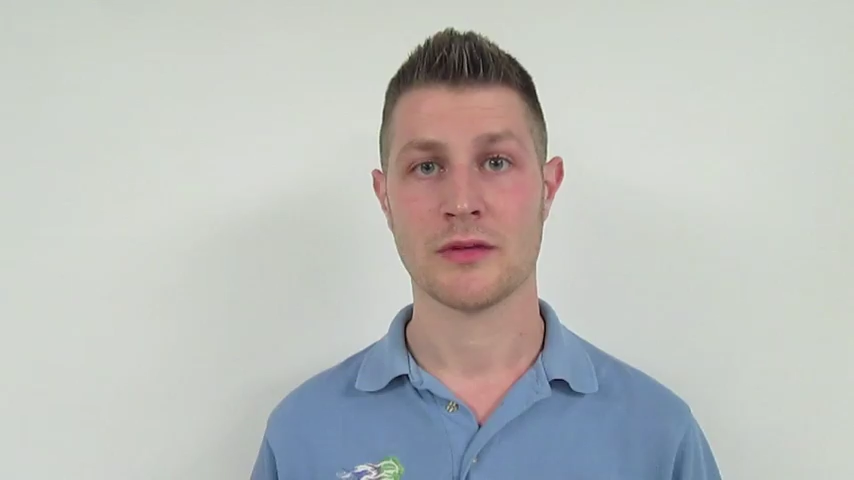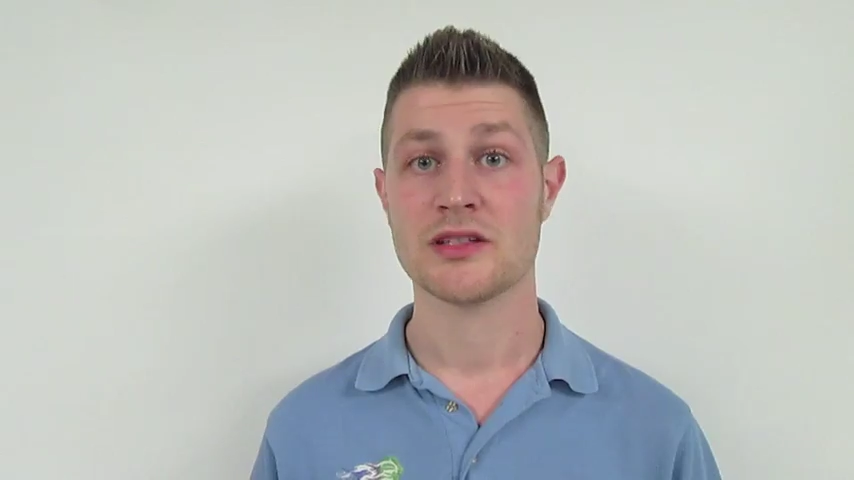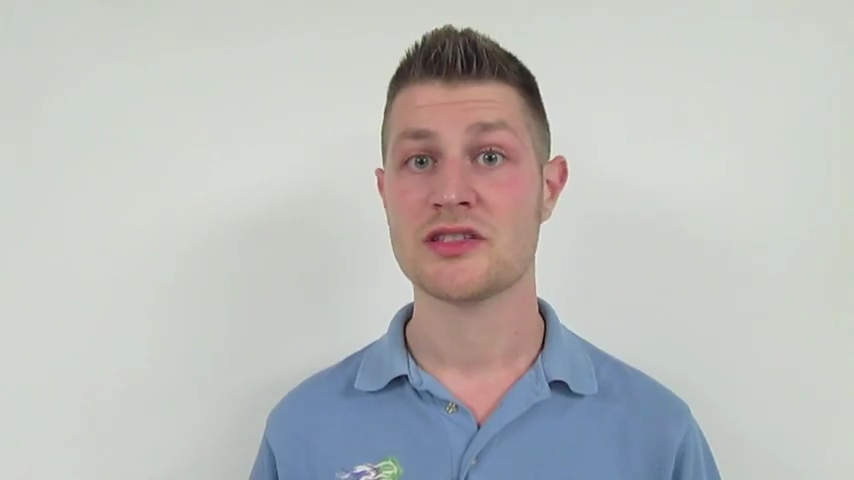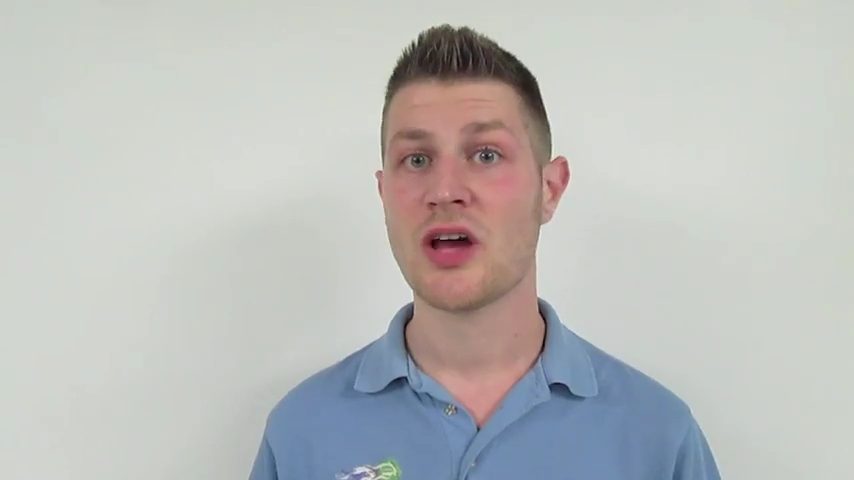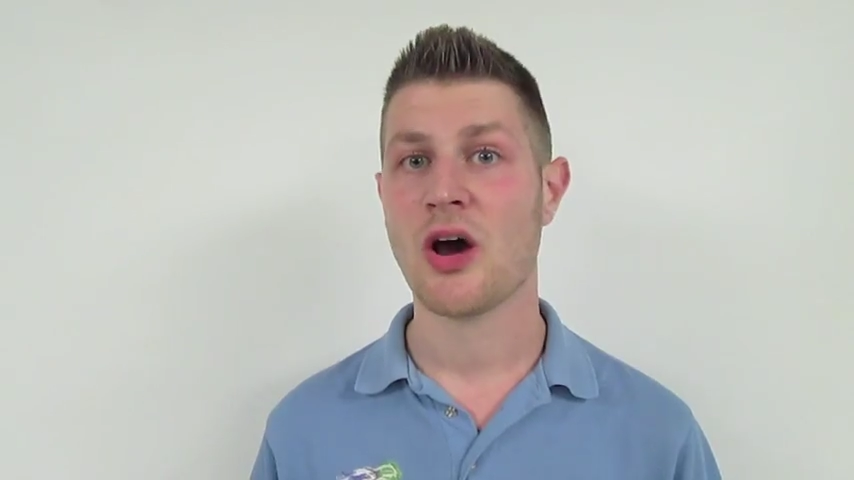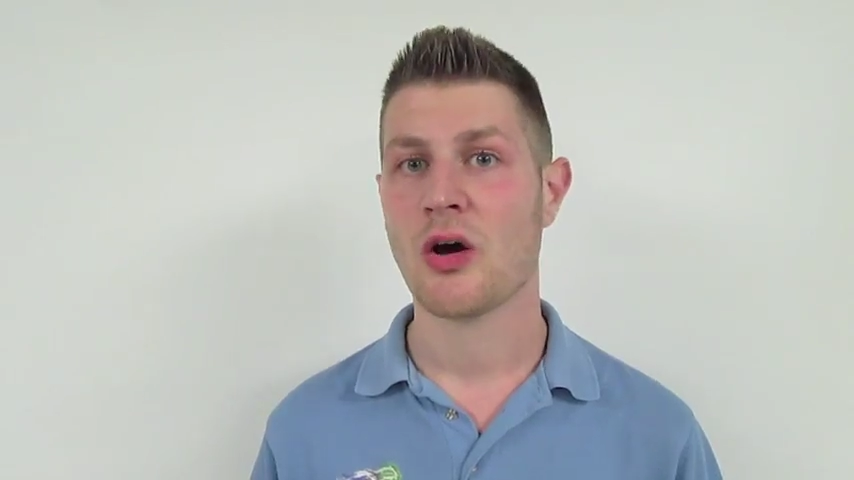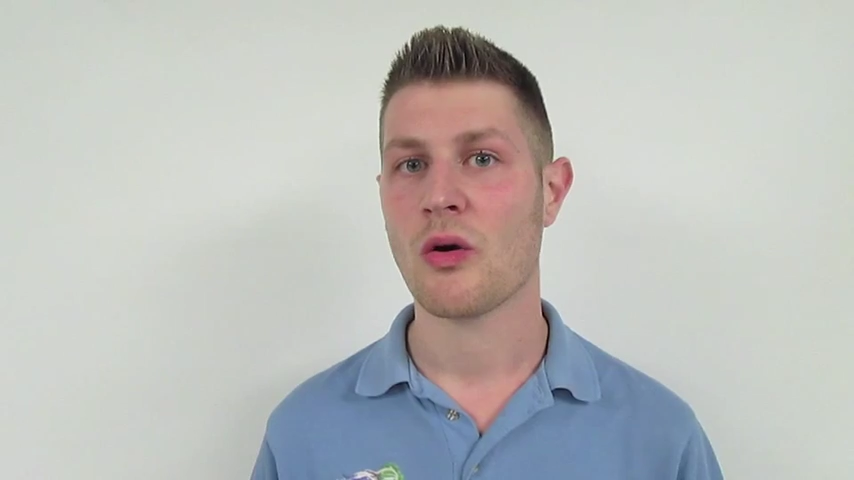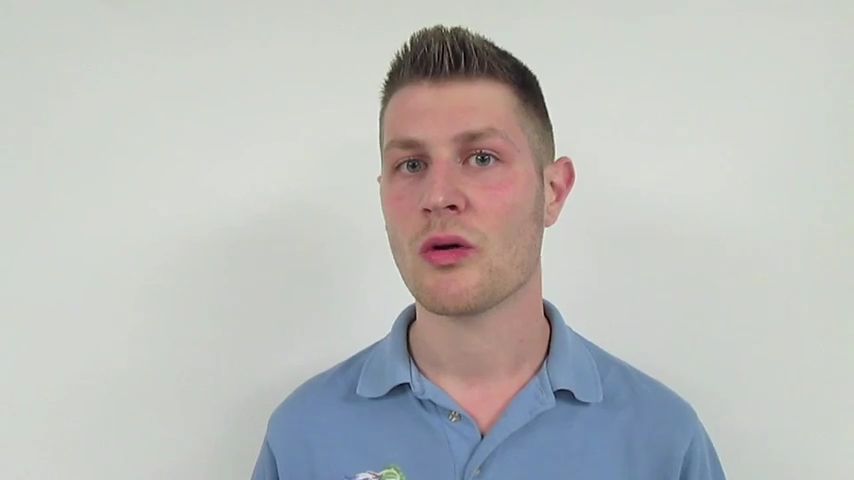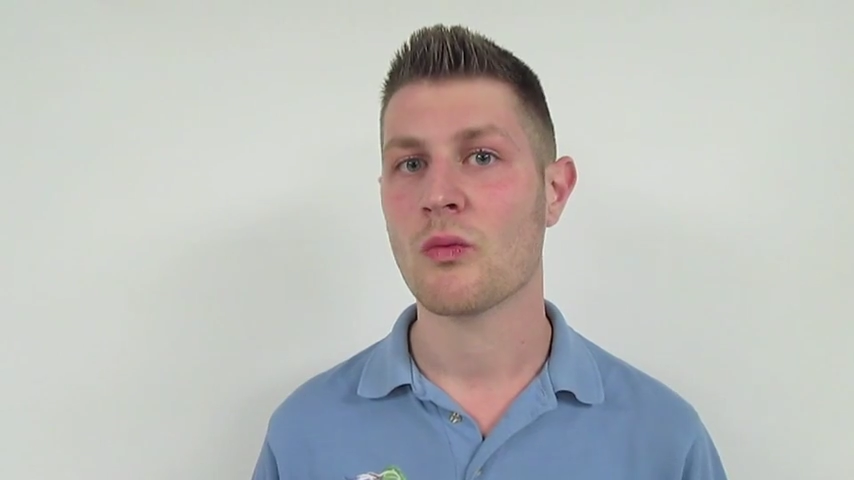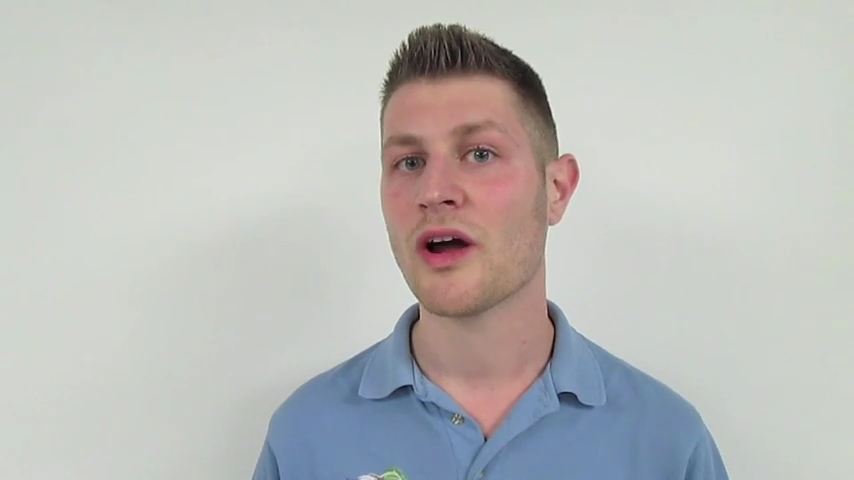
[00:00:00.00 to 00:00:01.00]

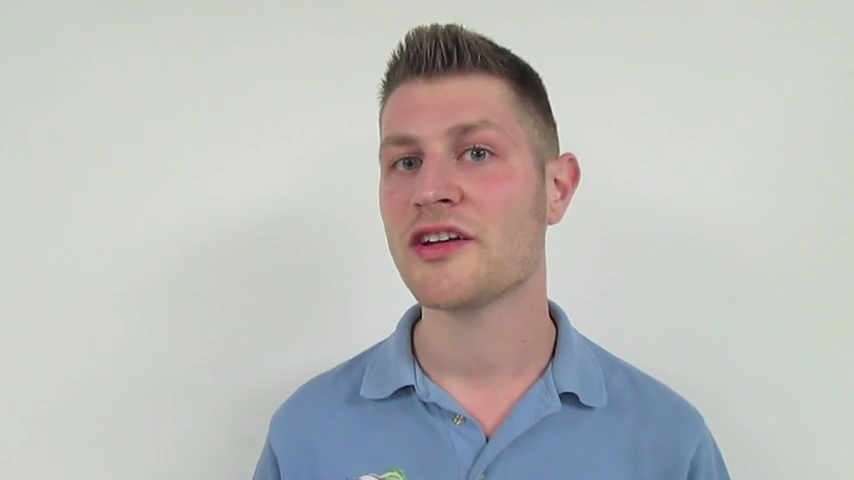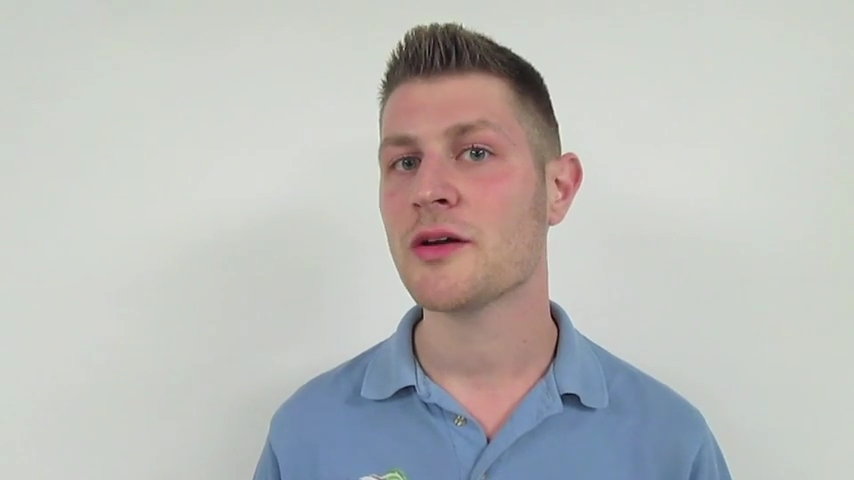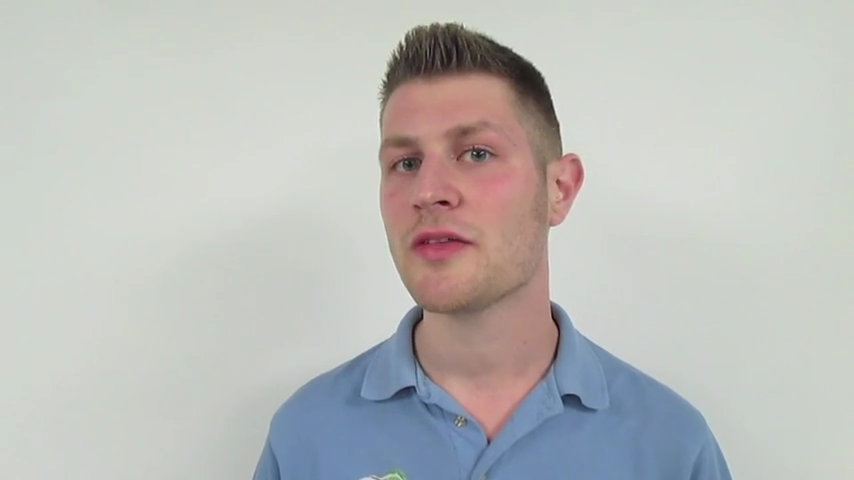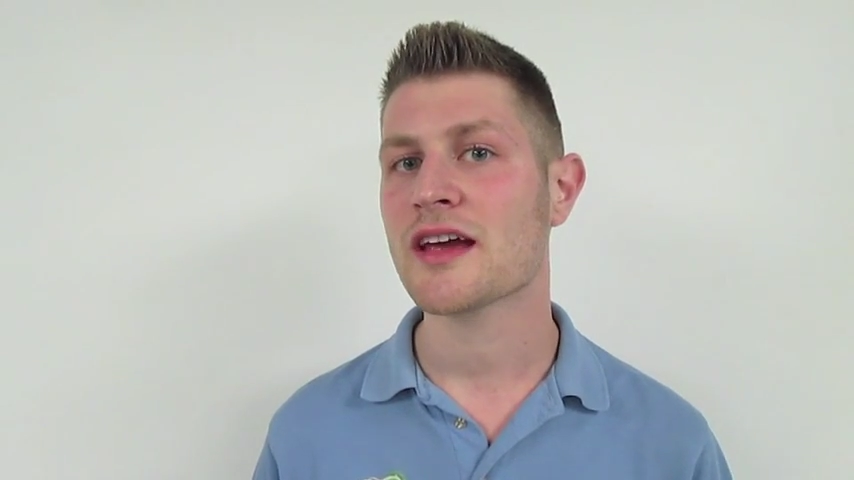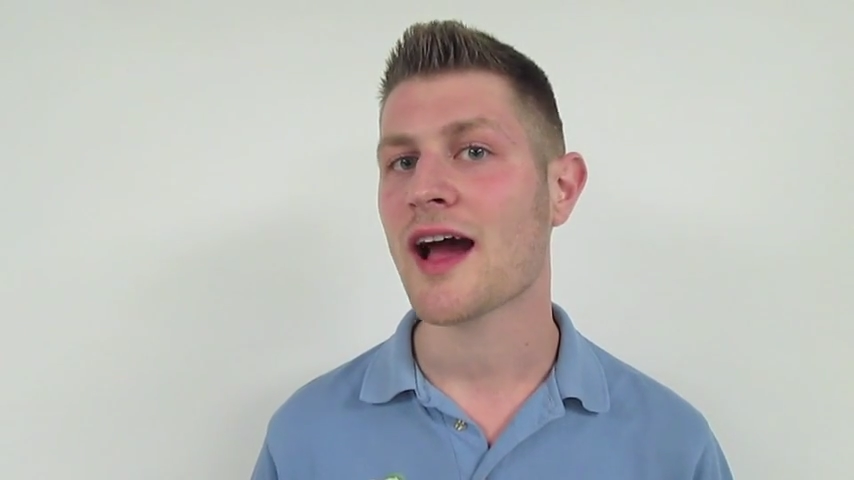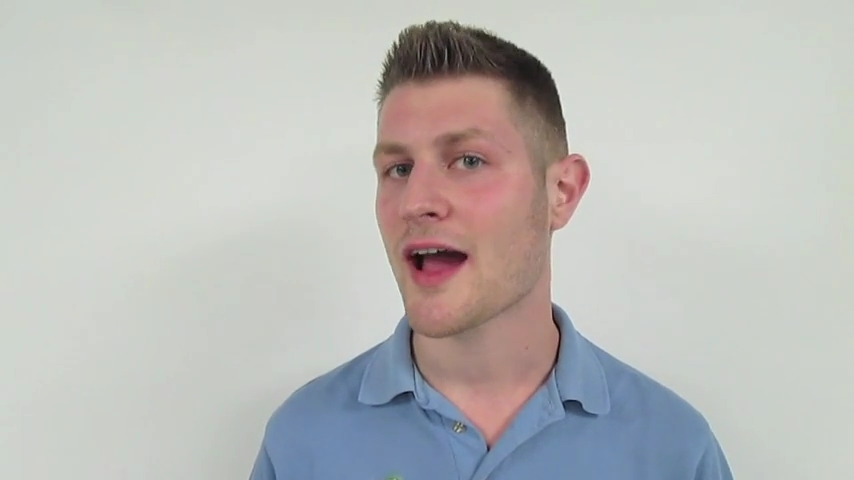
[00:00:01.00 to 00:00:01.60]
So, what do you think